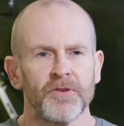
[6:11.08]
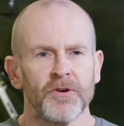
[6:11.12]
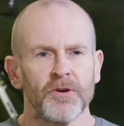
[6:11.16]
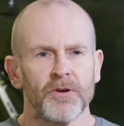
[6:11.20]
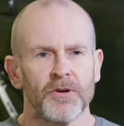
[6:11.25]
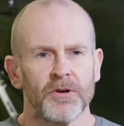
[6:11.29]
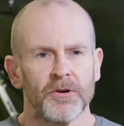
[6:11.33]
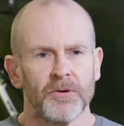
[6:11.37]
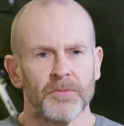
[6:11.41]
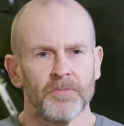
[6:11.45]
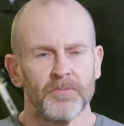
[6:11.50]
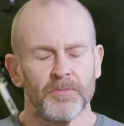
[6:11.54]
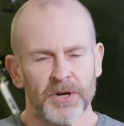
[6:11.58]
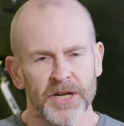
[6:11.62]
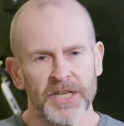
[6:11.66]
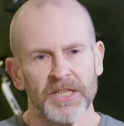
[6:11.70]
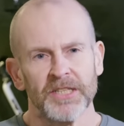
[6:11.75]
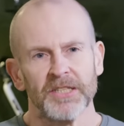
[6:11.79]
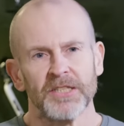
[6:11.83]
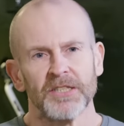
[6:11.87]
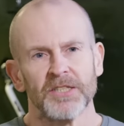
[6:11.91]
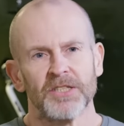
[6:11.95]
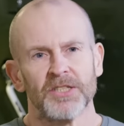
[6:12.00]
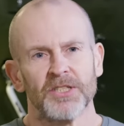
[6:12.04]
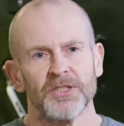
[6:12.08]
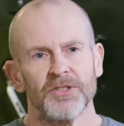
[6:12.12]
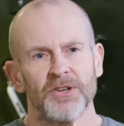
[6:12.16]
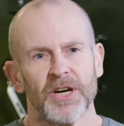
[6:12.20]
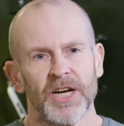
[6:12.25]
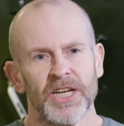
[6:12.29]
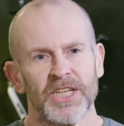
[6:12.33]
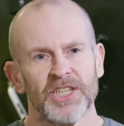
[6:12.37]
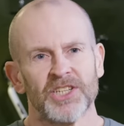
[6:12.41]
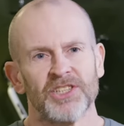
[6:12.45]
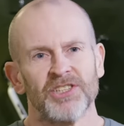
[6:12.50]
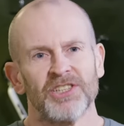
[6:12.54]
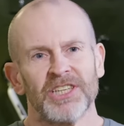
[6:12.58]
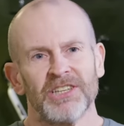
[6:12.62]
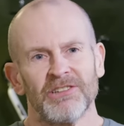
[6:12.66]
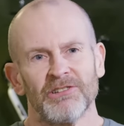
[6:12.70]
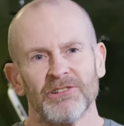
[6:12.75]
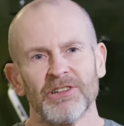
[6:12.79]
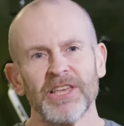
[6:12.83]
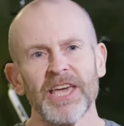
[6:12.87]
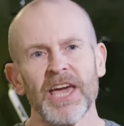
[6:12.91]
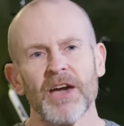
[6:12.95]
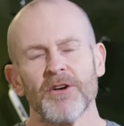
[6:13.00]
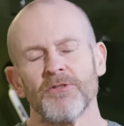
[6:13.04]
for Britain to actually
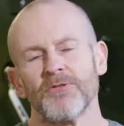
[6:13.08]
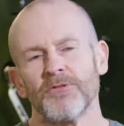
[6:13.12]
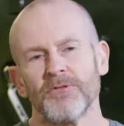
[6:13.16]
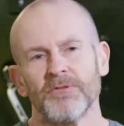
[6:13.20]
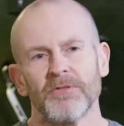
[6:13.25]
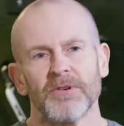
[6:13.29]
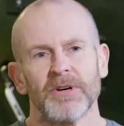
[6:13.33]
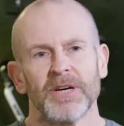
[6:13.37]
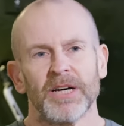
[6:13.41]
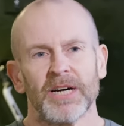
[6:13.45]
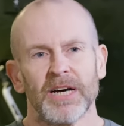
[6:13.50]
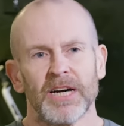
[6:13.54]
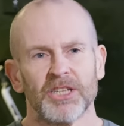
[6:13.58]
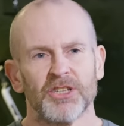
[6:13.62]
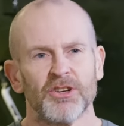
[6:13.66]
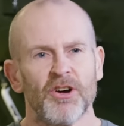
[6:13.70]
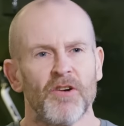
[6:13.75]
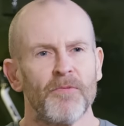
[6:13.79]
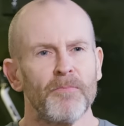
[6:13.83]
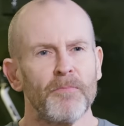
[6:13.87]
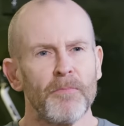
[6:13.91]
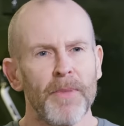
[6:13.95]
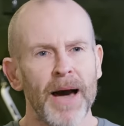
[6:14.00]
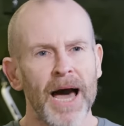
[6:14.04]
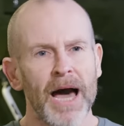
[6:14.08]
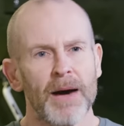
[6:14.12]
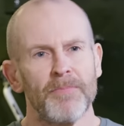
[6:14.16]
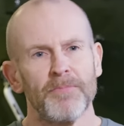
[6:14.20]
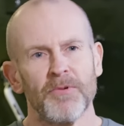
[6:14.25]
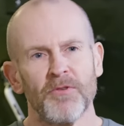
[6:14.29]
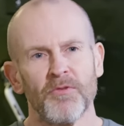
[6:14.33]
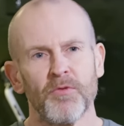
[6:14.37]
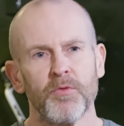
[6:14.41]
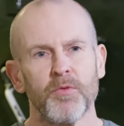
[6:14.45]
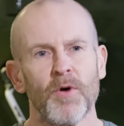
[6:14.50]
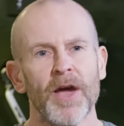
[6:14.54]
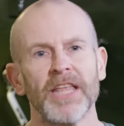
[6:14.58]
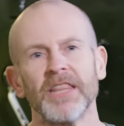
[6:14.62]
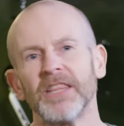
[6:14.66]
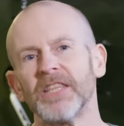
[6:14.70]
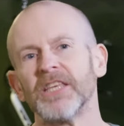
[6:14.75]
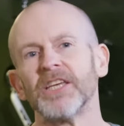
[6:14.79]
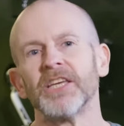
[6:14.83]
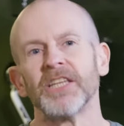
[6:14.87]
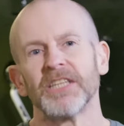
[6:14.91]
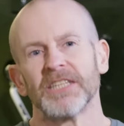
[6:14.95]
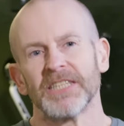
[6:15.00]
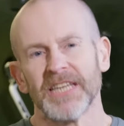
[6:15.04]
lay out a sort of map of
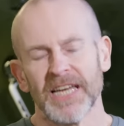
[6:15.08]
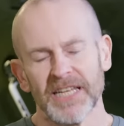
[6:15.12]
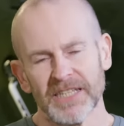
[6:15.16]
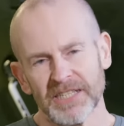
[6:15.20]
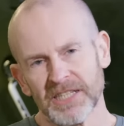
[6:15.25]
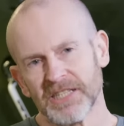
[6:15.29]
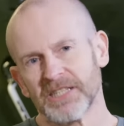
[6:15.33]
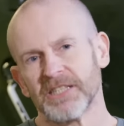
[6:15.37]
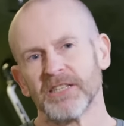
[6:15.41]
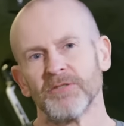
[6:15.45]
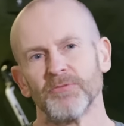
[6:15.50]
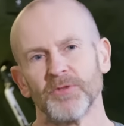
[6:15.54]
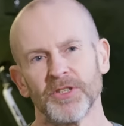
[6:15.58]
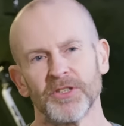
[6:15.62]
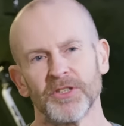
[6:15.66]
when they intended to